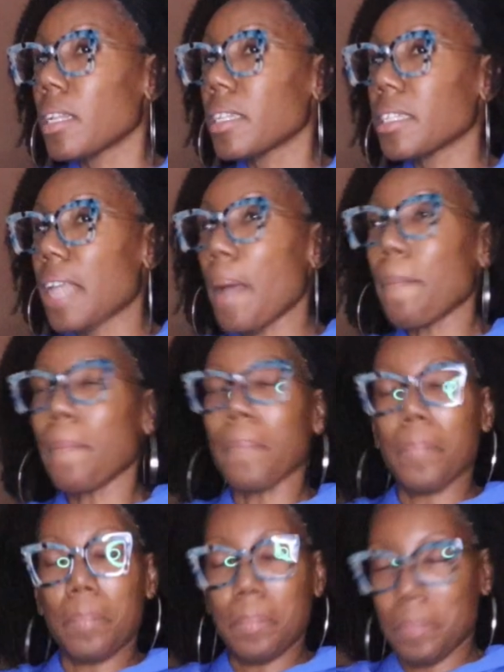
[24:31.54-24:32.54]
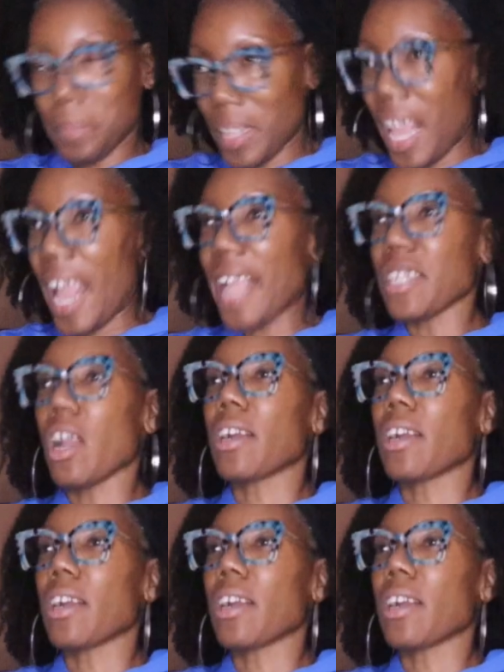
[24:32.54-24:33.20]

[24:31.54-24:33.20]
Yep. And you're